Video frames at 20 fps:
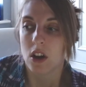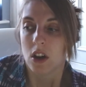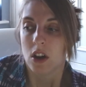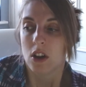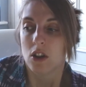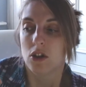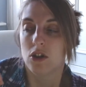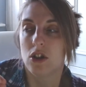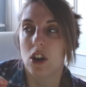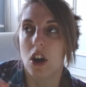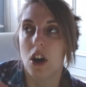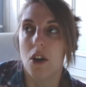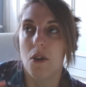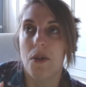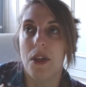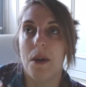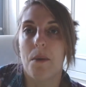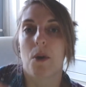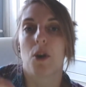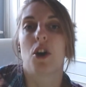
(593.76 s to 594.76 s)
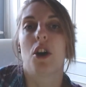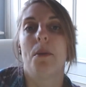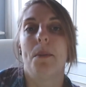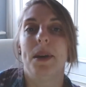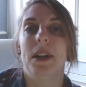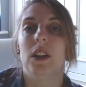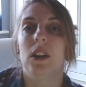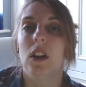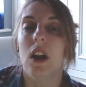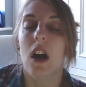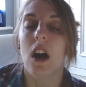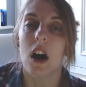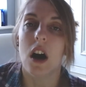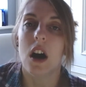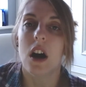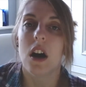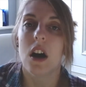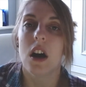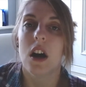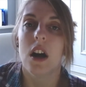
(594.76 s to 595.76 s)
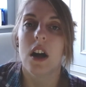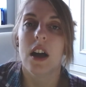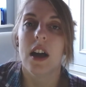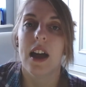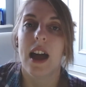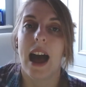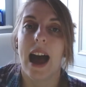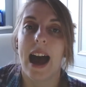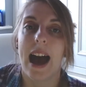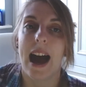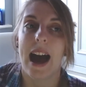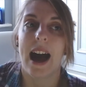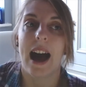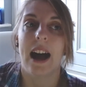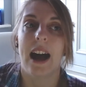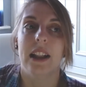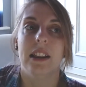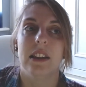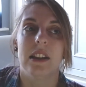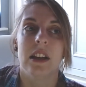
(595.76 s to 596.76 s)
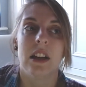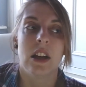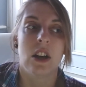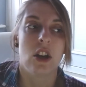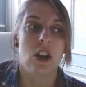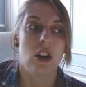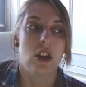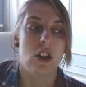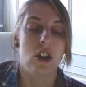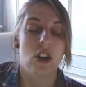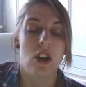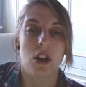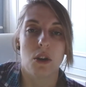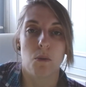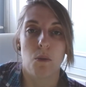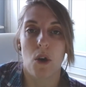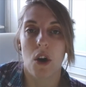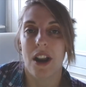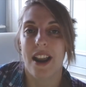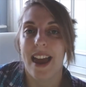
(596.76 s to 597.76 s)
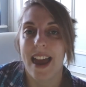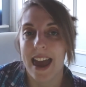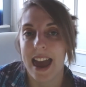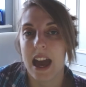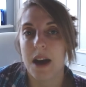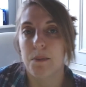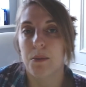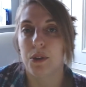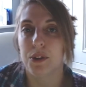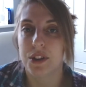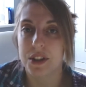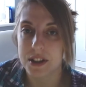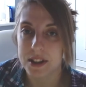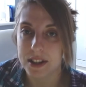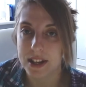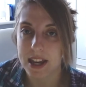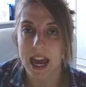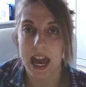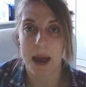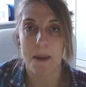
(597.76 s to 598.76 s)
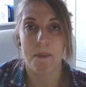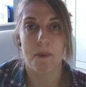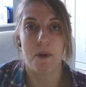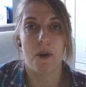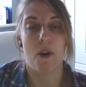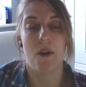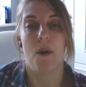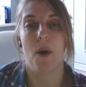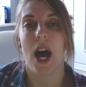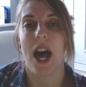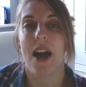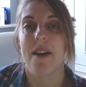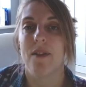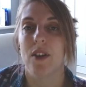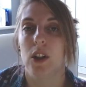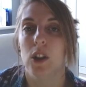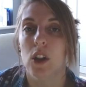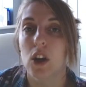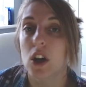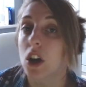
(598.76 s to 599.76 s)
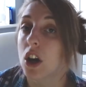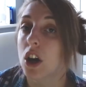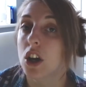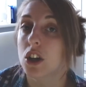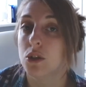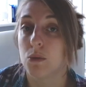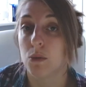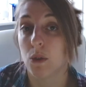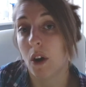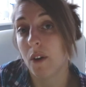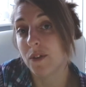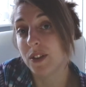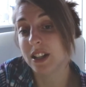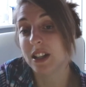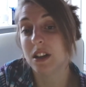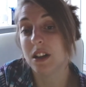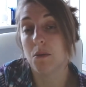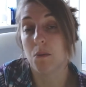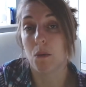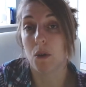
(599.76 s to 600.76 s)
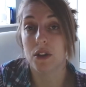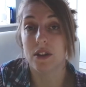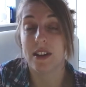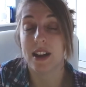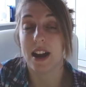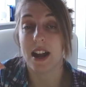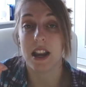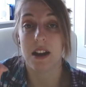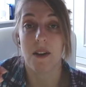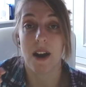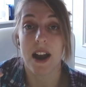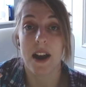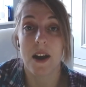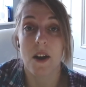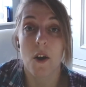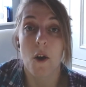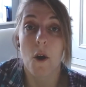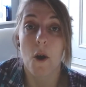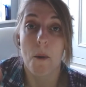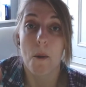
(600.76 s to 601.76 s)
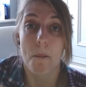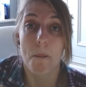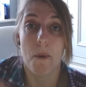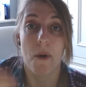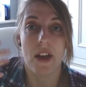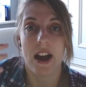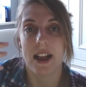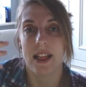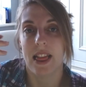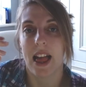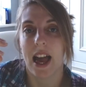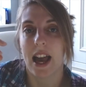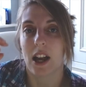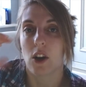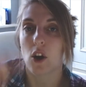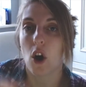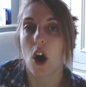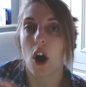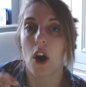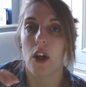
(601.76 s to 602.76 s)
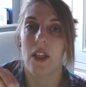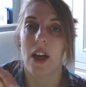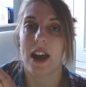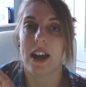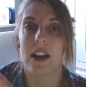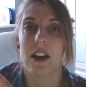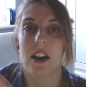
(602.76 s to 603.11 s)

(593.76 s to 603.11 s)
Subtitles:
So they were coming along and you know, they weren't able to tip or whatever loads. Obviously I didn't want it anyway, but they like got like